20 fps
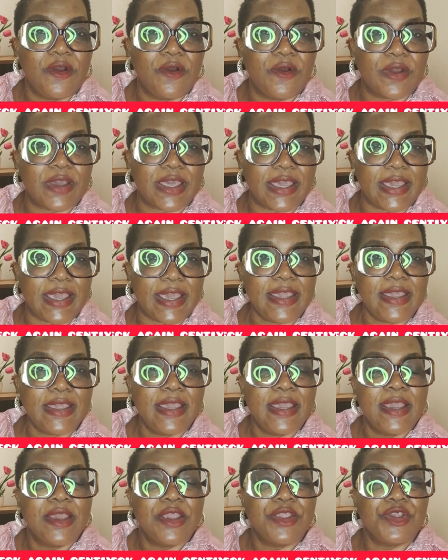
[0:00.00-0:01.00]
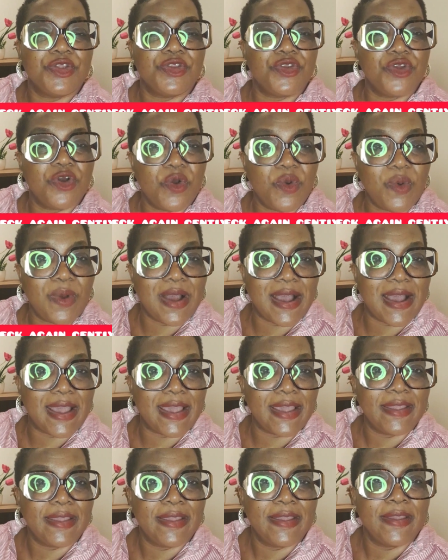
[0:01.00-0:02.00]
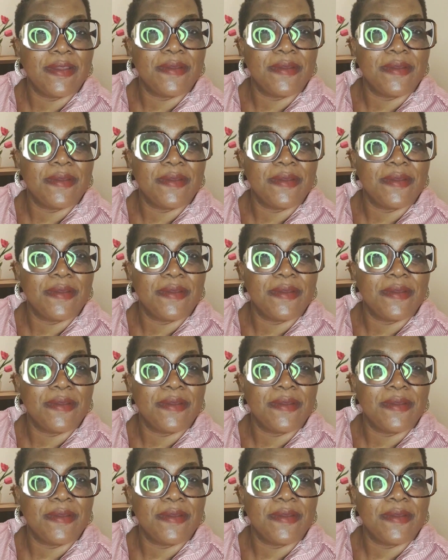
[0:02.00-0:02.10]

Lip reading: Okay, you know why?